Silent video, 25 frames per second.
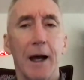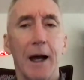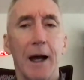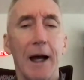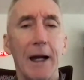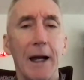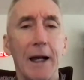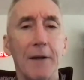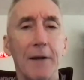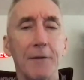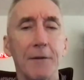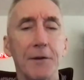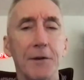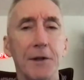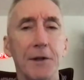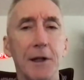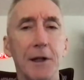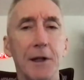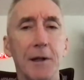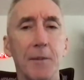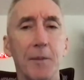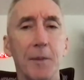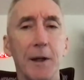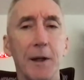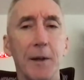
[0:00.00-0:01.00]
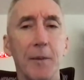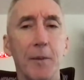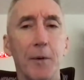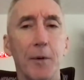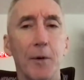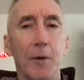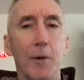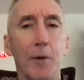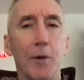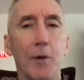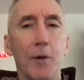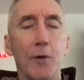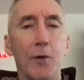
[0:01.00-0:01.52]
I have seen
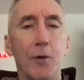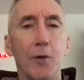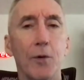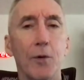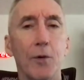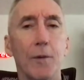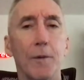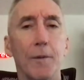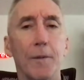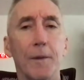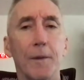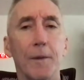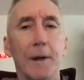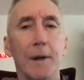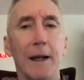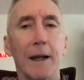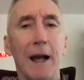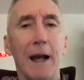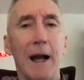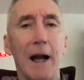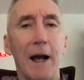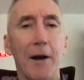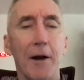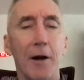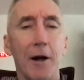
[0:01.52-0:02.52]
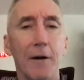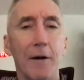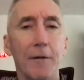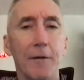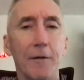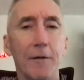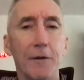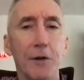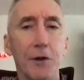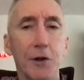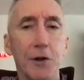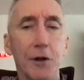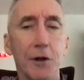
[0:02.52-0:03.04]
people who got off
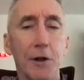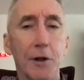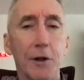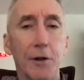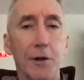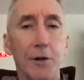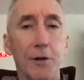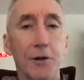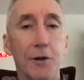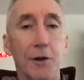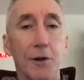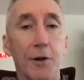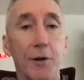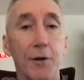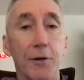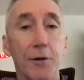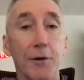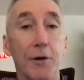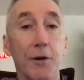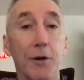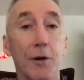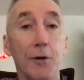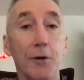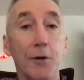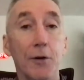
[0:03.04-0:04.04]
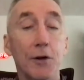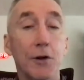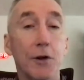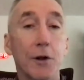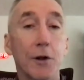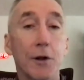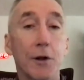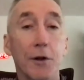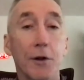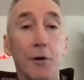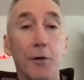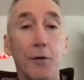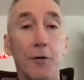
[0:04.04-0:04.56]
of sugar, so there's no
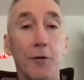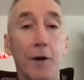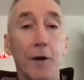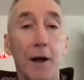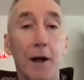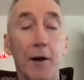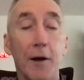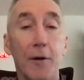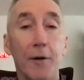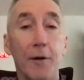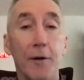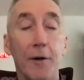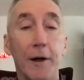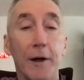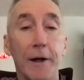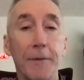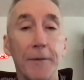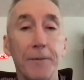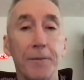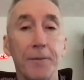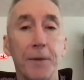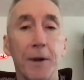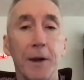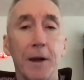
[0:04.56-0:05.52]
sugar, no flour, right?